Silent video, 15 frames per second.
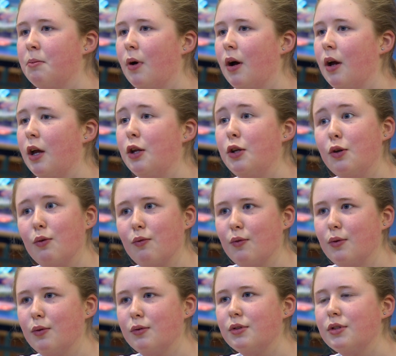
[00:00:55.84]
by new
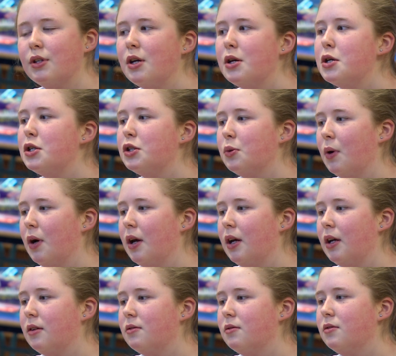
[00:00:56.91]
rules. So
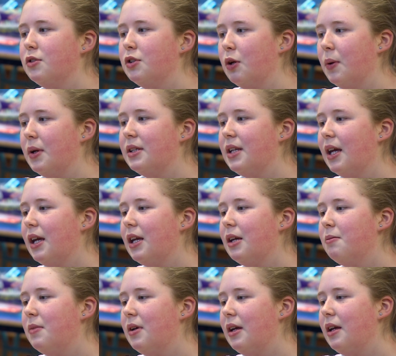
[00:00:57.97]
I, so it's
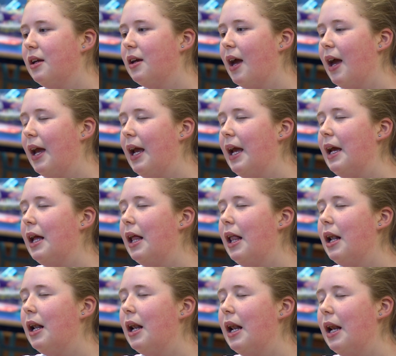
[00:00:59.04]
taken me a
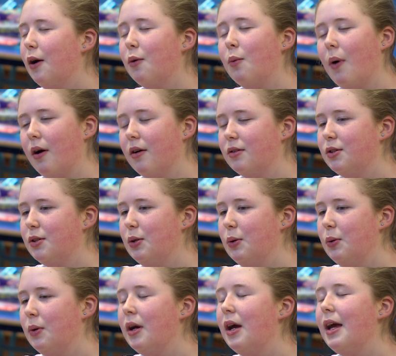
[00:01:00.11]
little while to